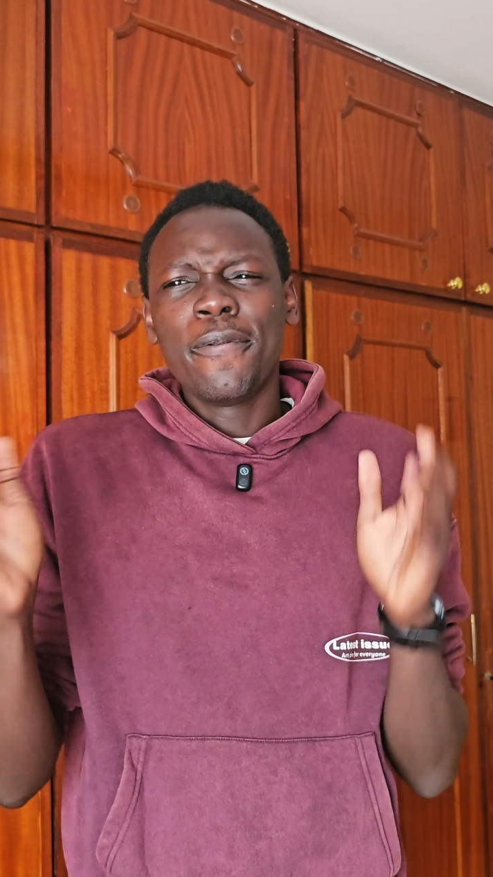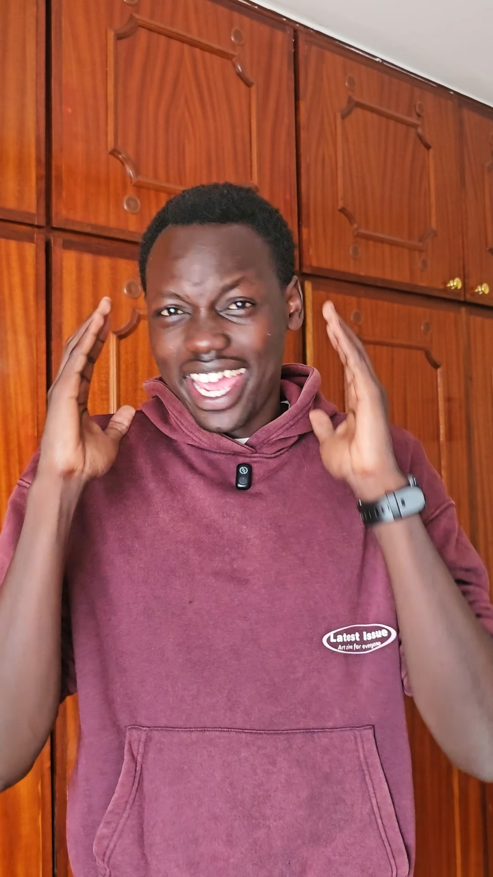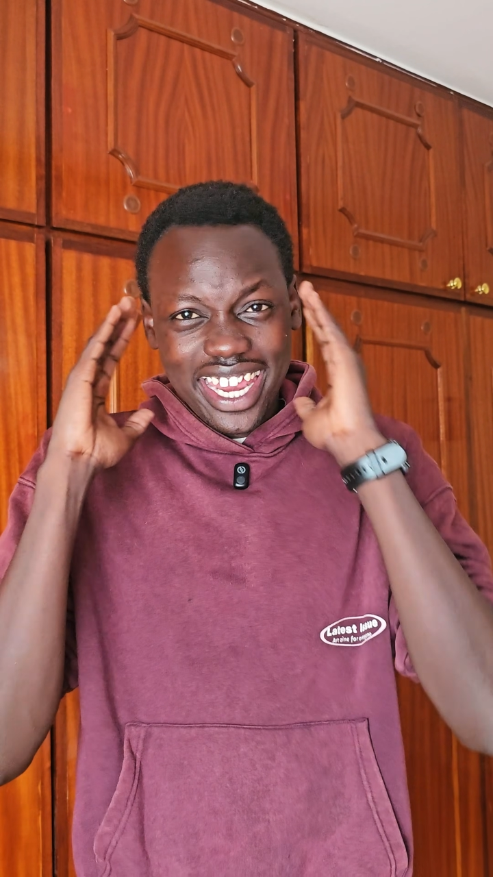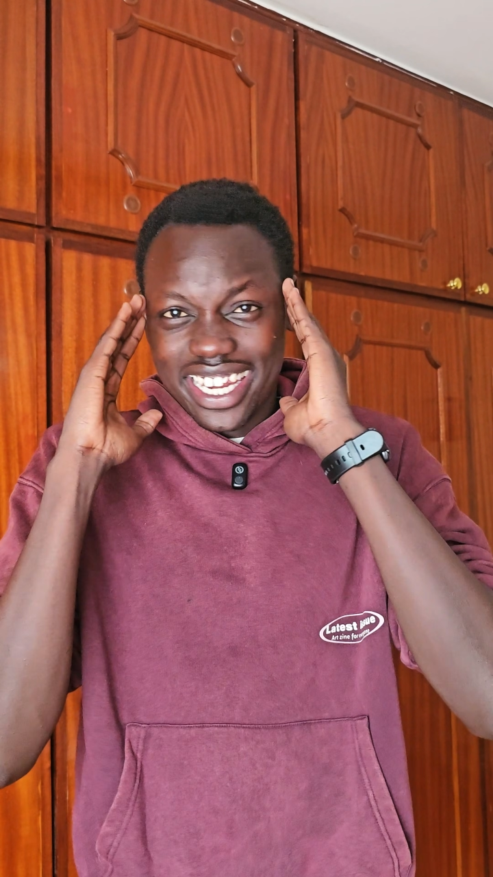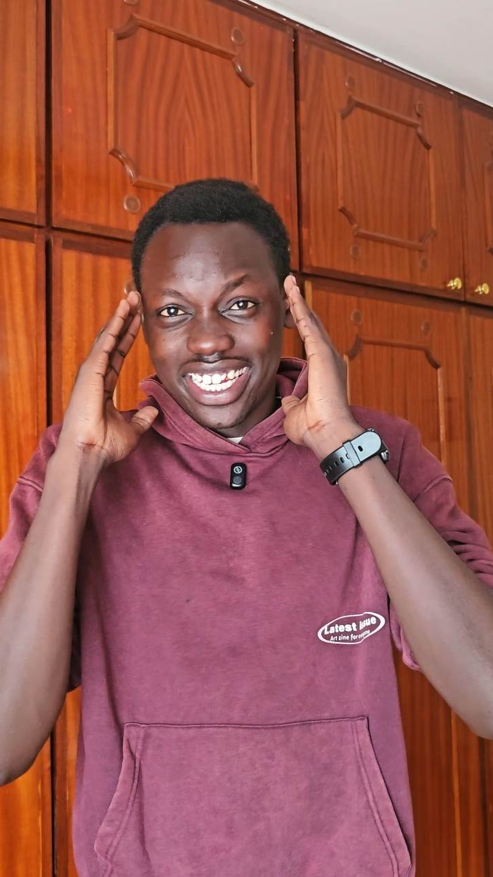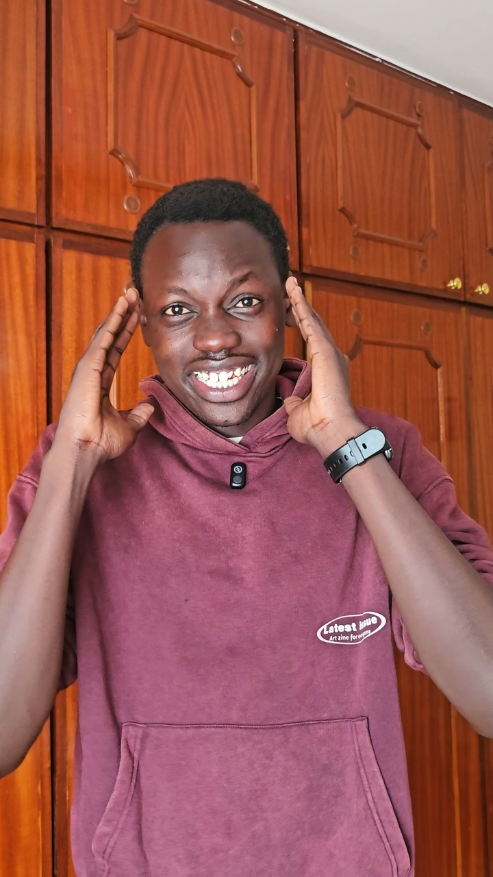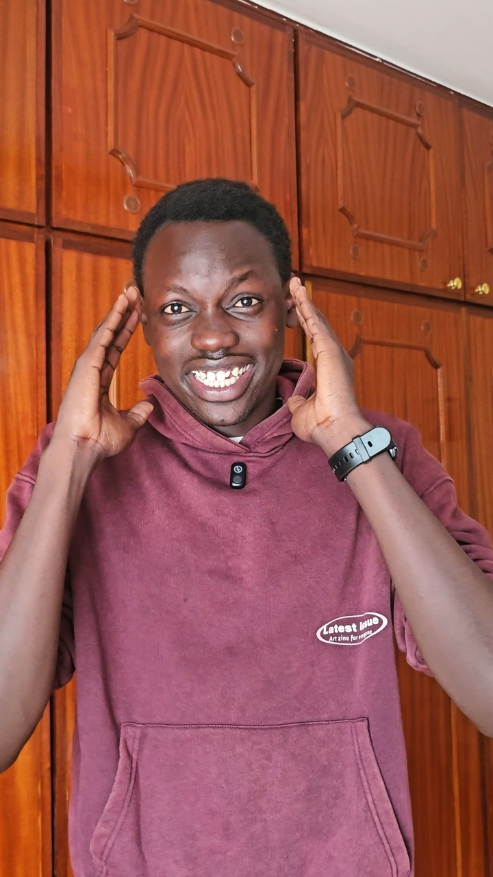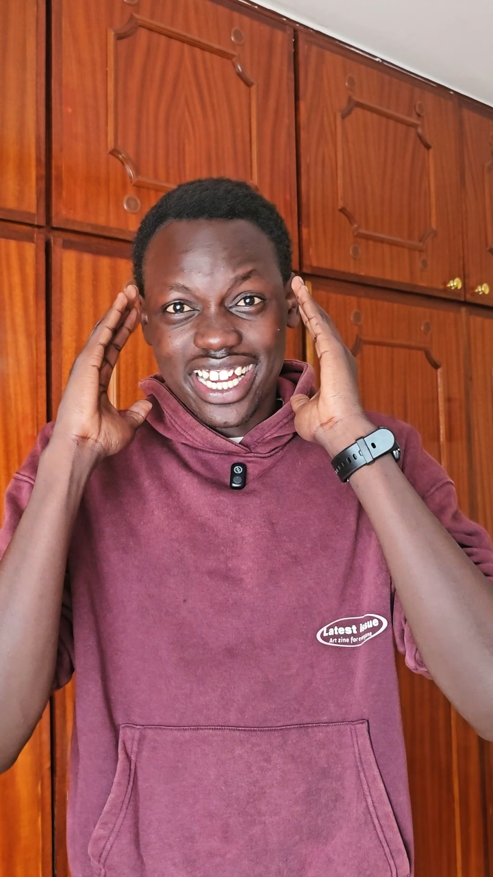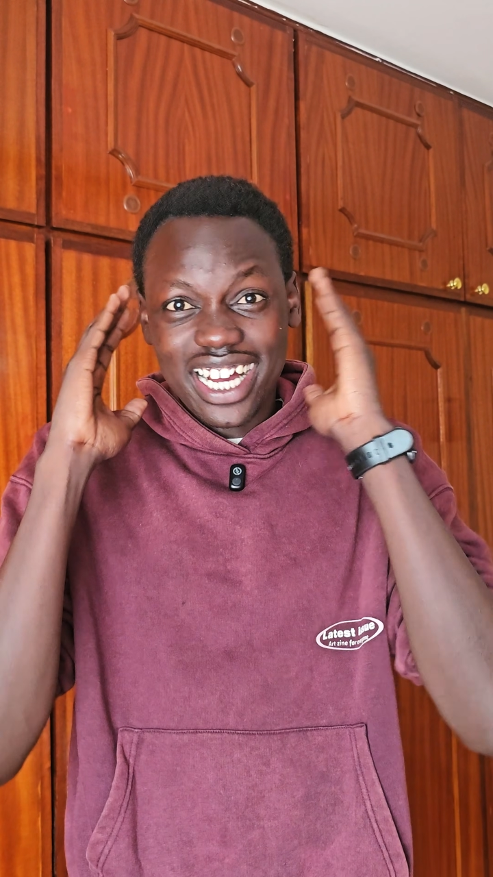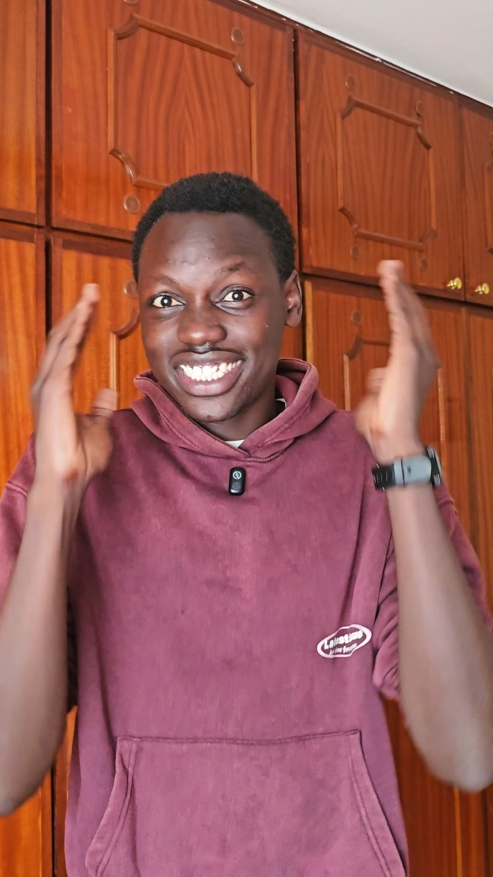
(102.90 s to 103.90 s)
And
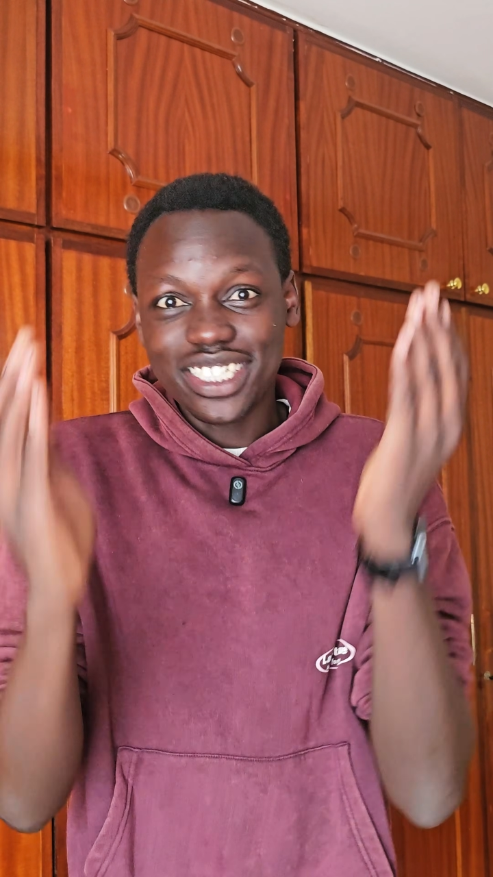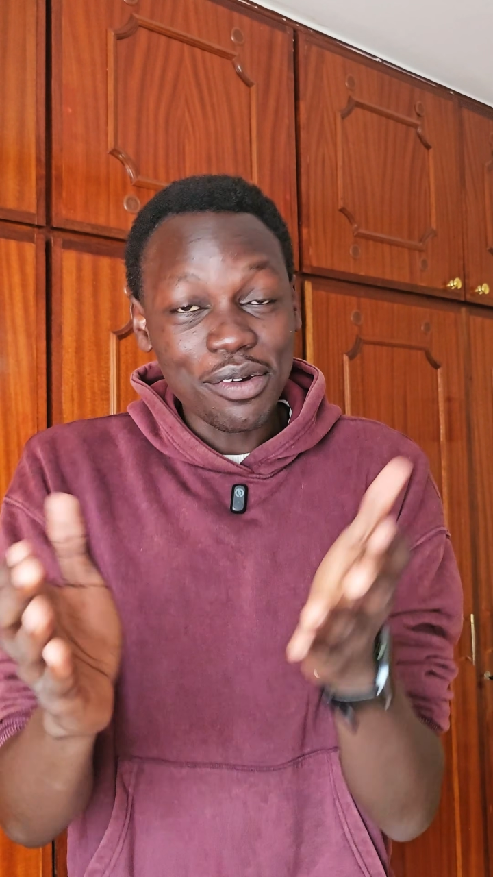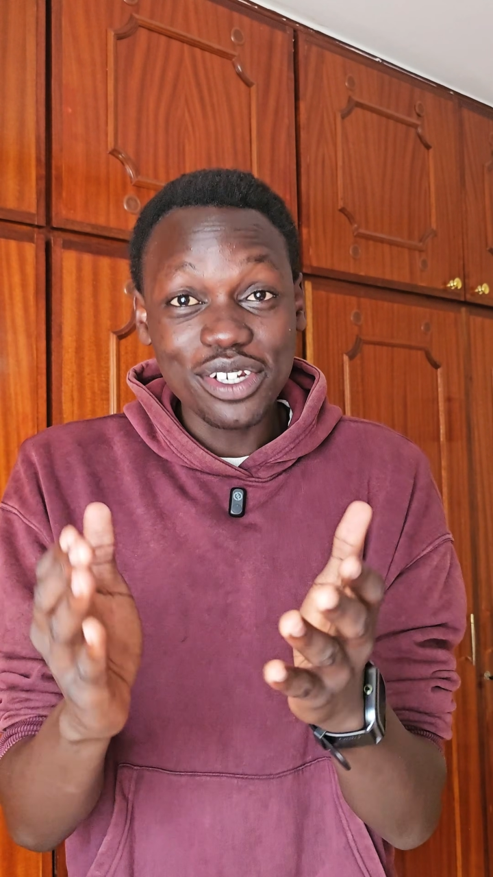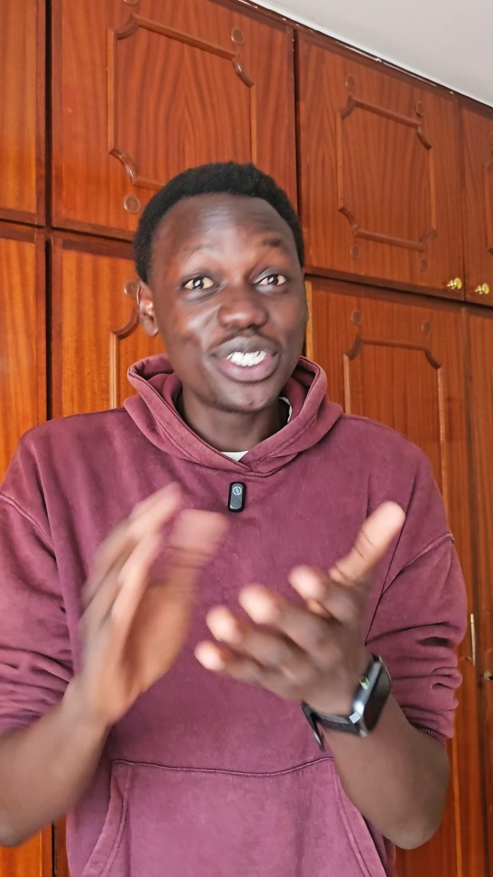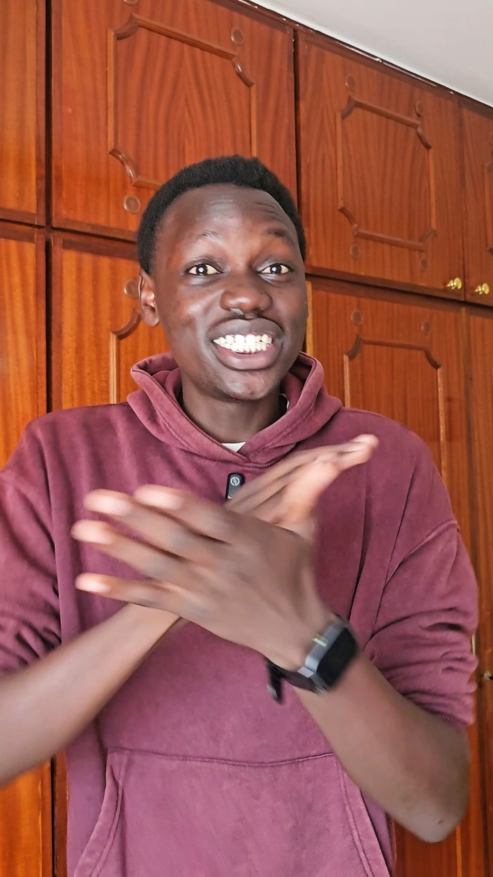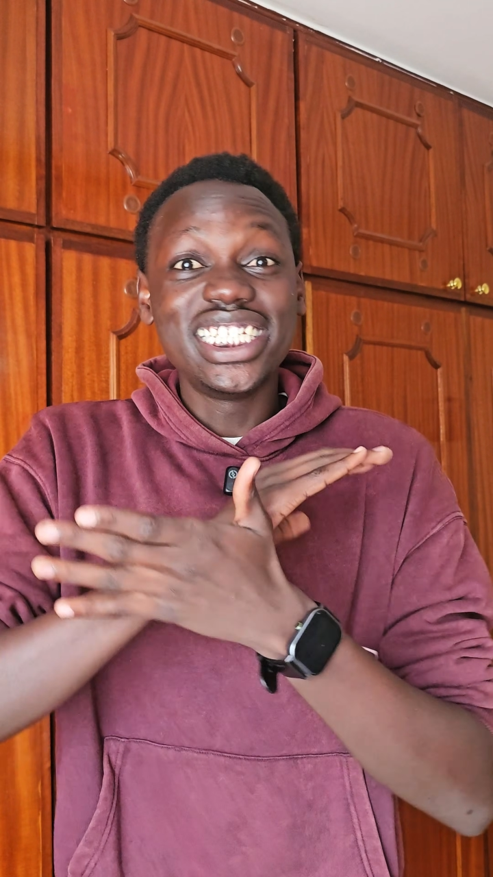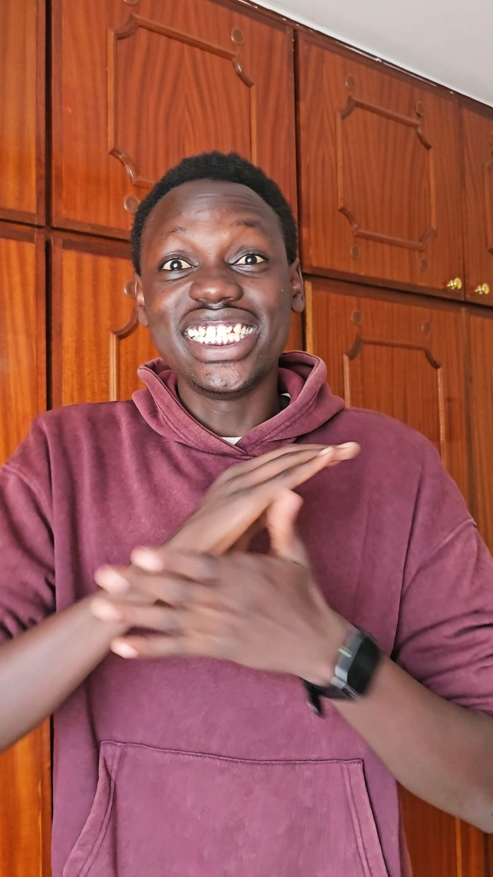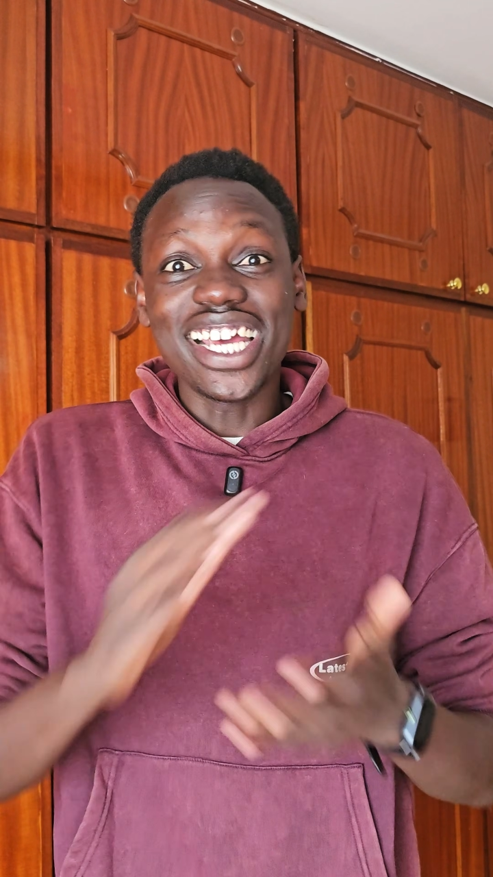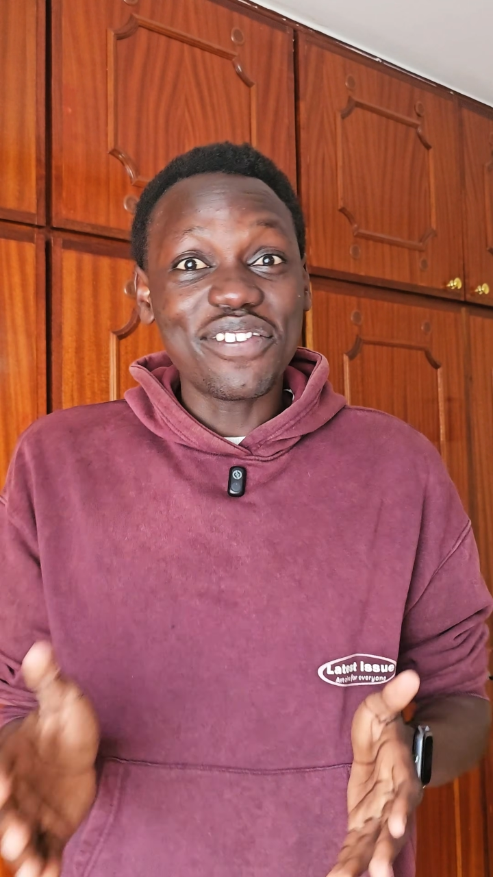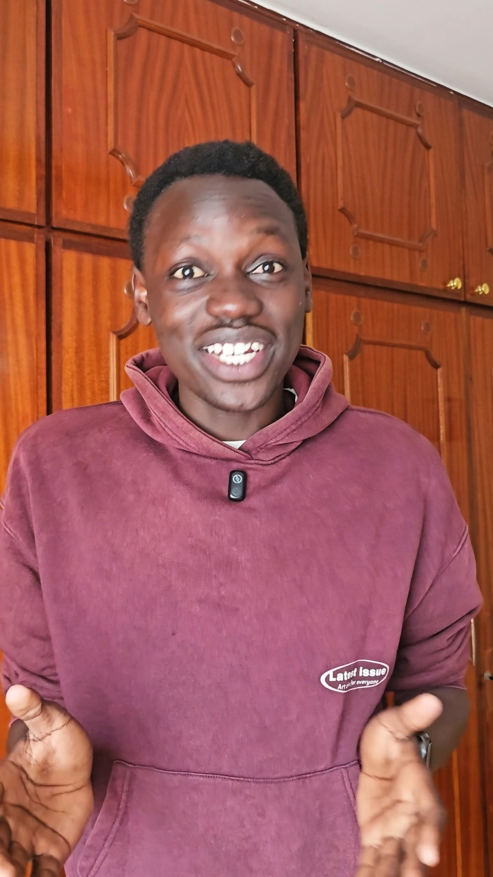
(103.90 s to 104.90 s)
as someone who's
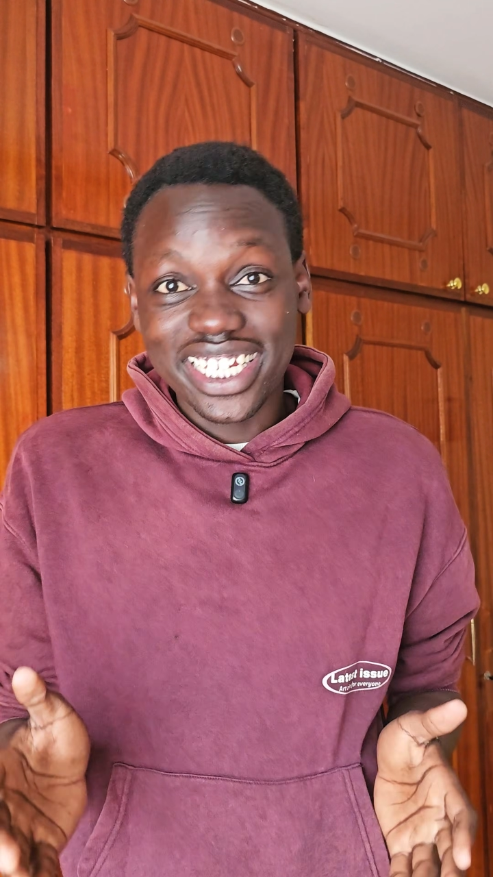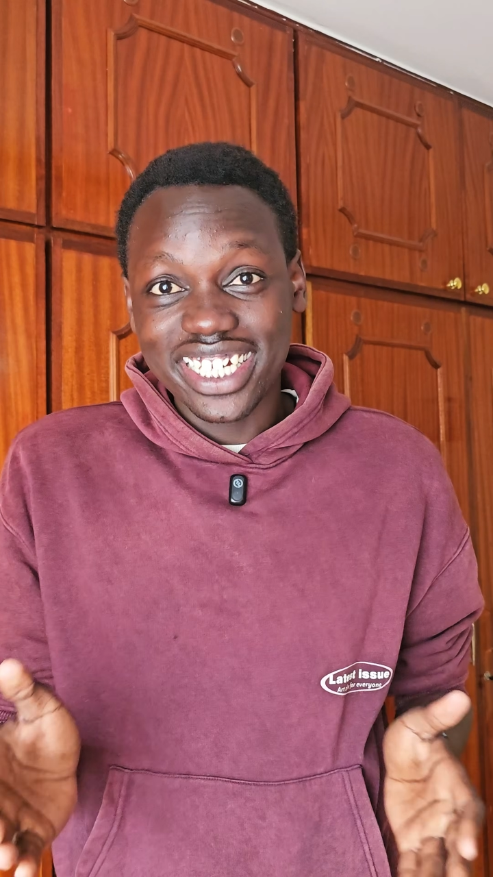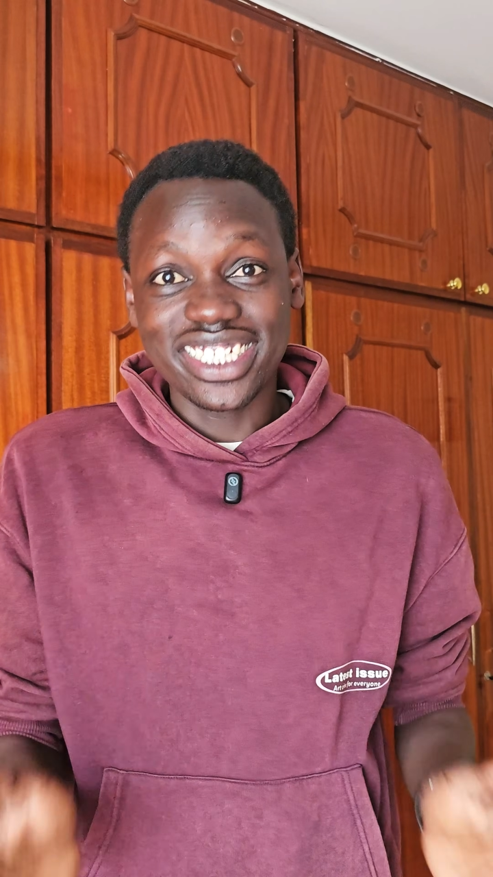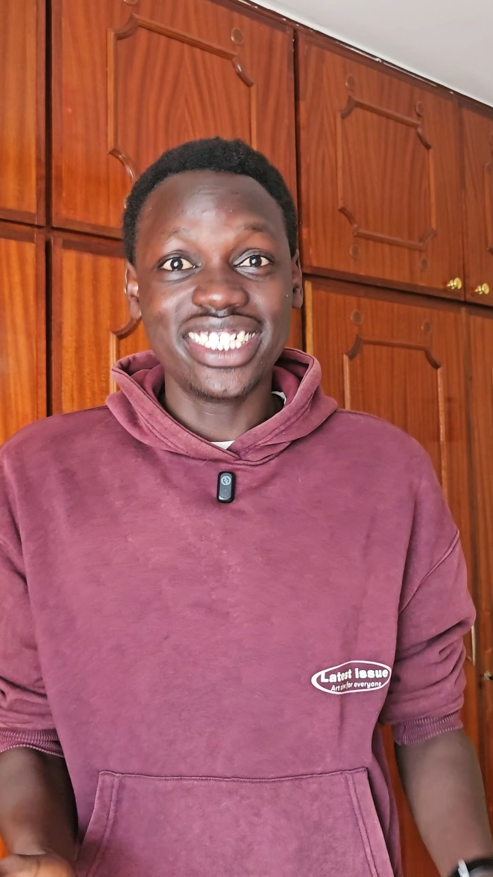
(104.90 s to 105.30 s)
never done